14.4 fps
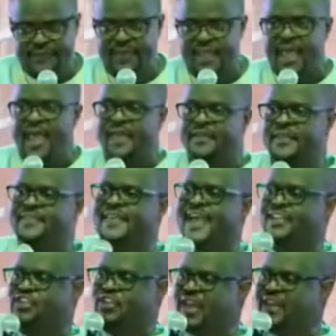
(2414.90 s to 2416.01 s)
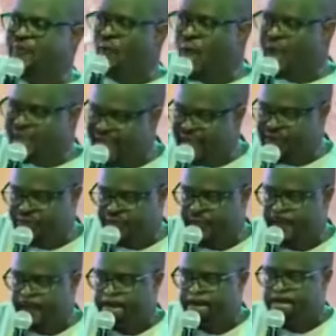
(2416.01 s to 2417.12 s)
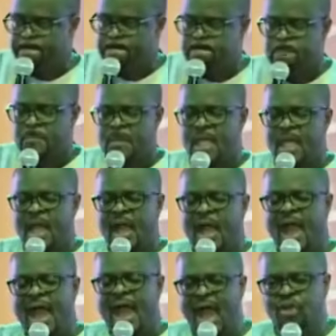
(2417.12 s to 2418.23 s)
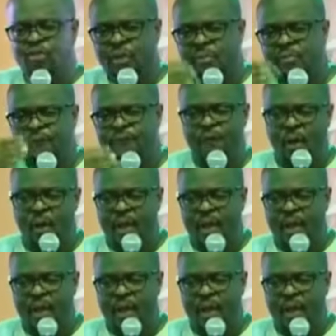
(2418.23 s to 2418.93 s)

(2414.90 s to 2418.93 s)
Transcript: this is the agenda for our country. How do we move forward?